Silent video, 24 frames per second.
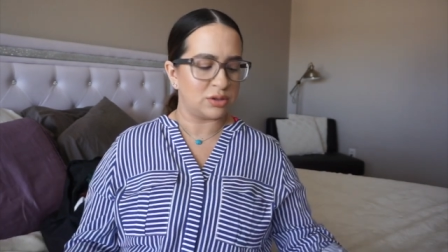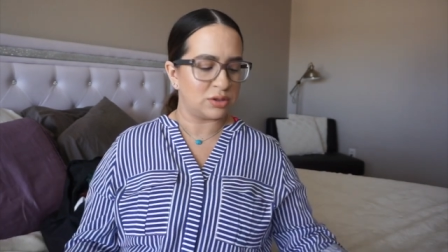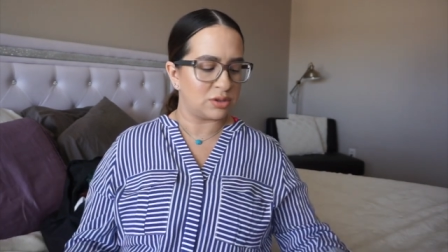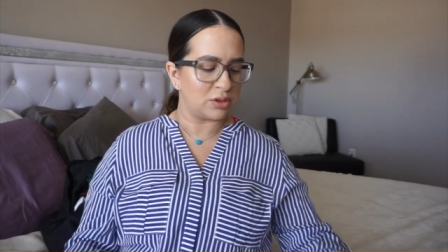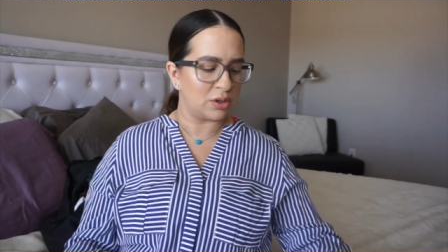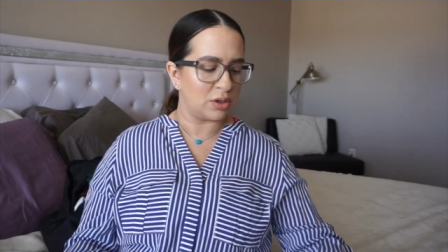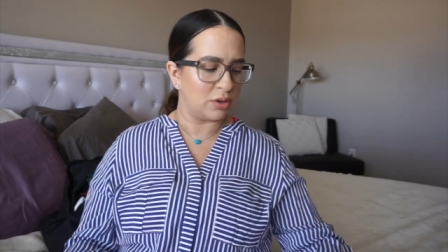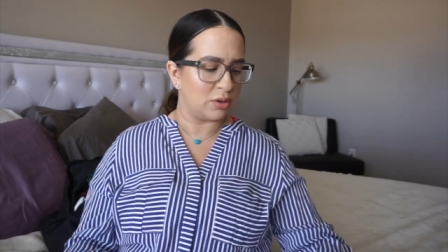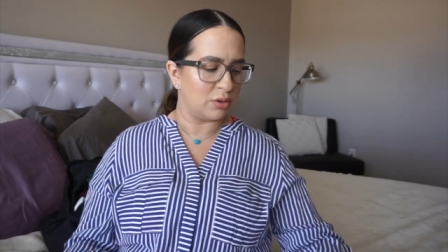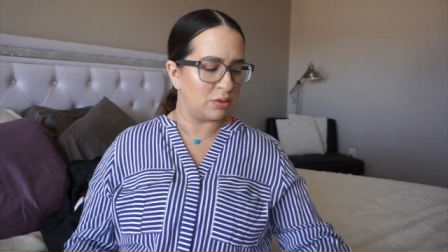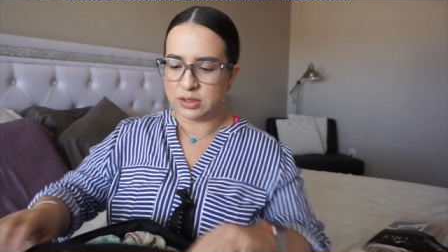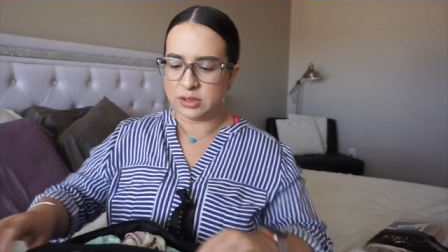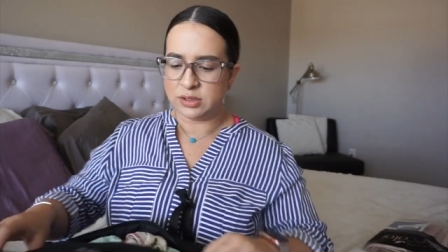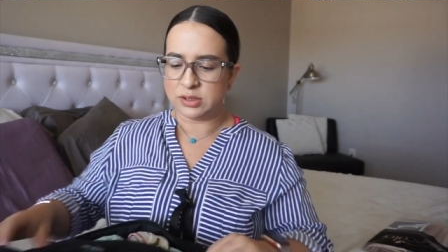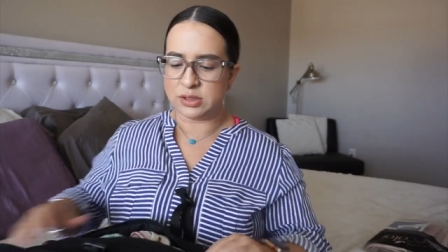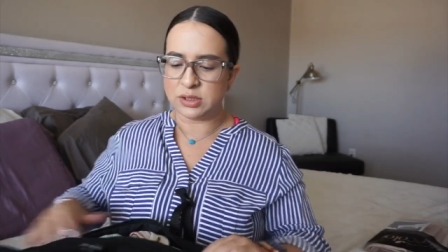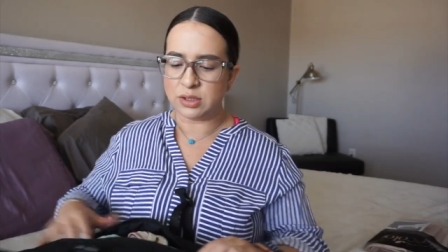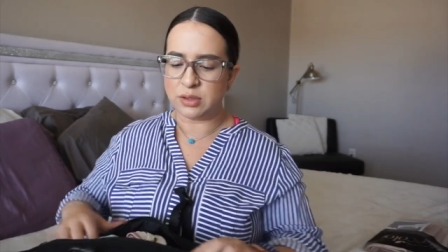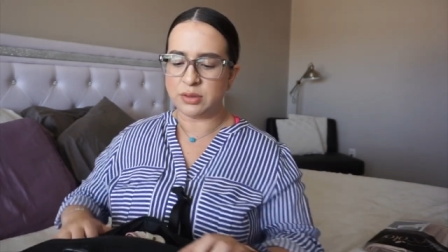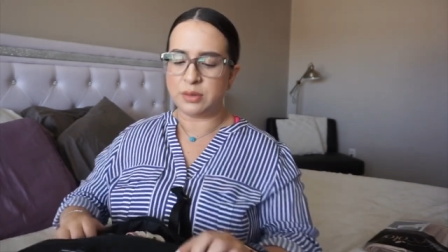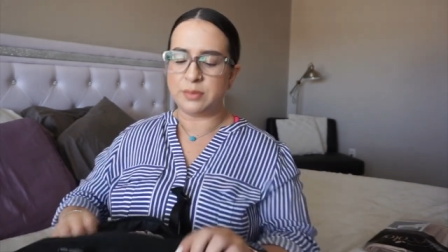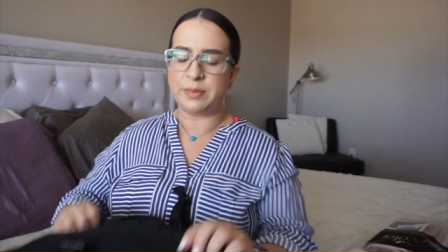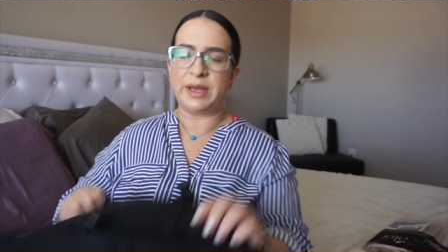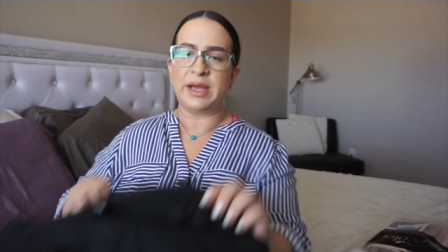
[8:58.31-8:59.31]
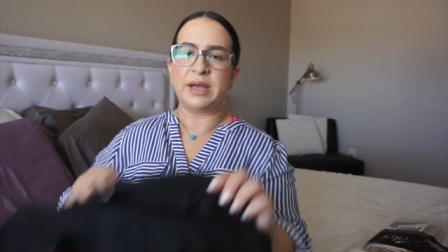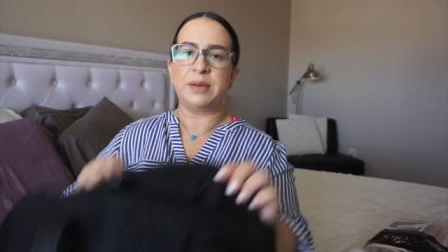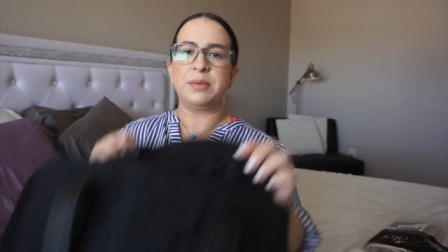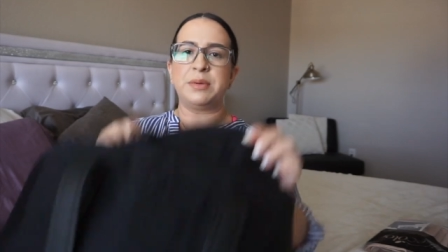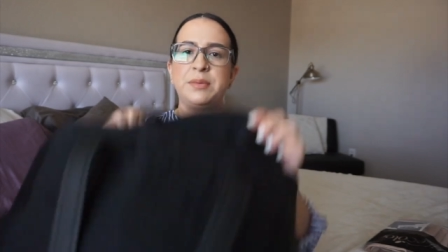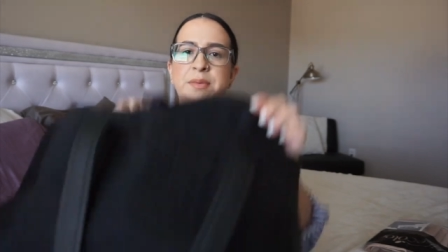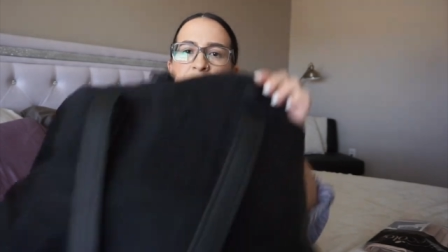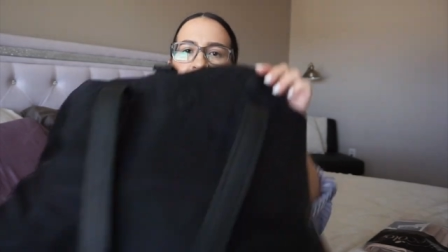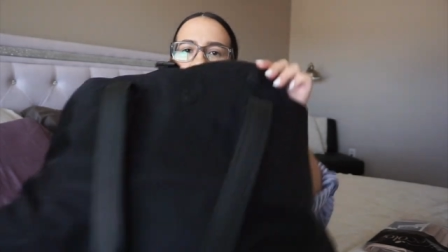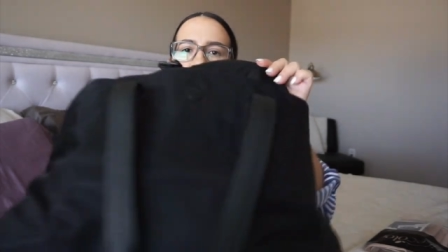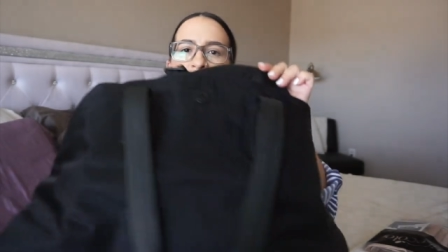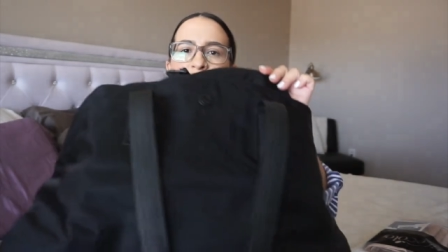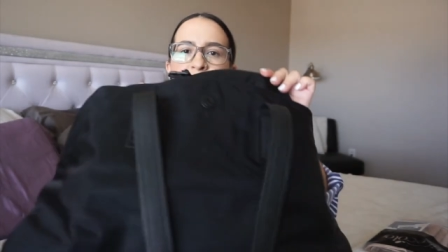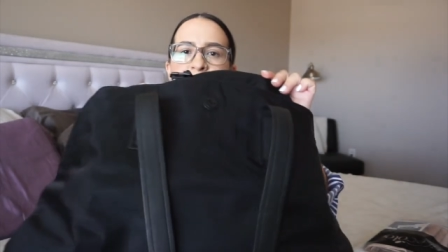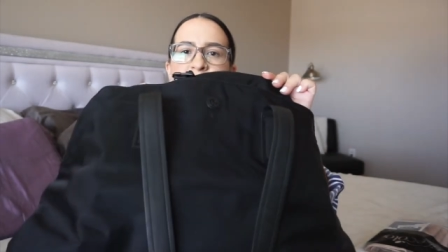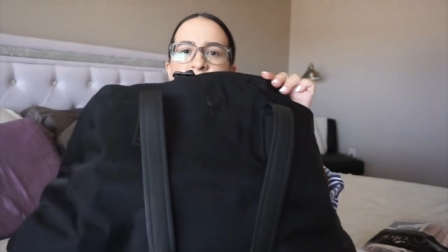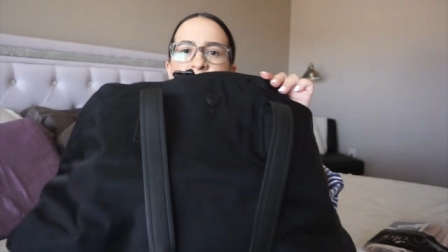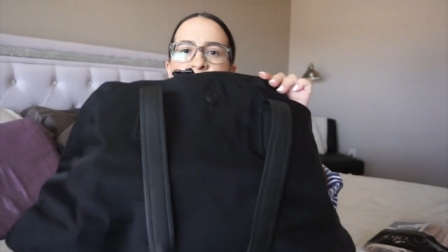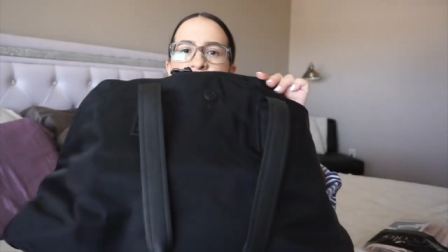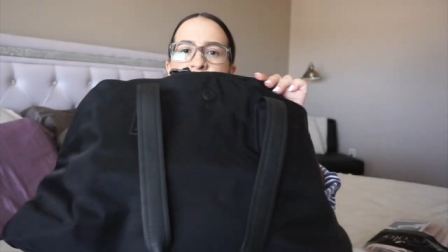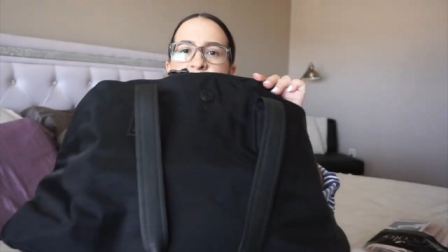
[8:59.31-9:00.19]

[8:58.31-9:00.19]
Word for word: So, so the bag I'm going to be using